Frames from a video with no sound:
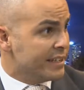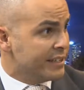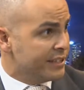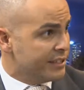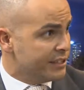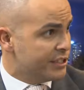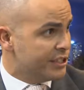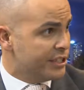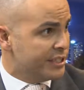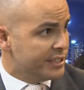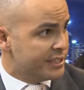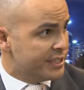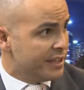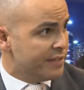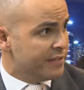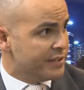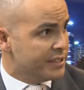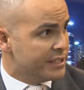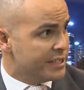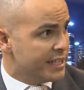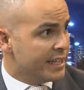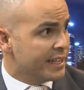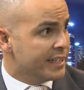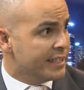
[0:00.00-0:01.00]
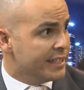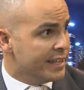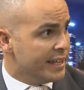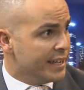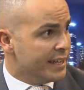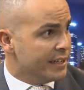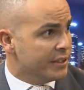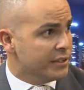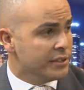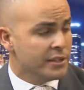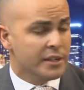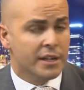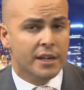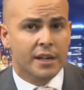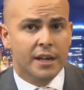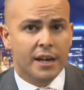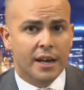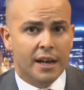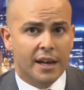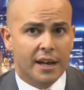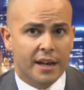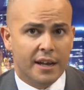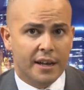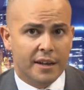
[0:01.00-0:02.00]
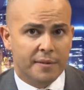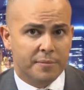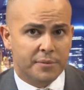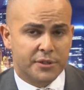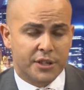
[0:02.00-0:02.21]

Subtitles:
and she's 17 now.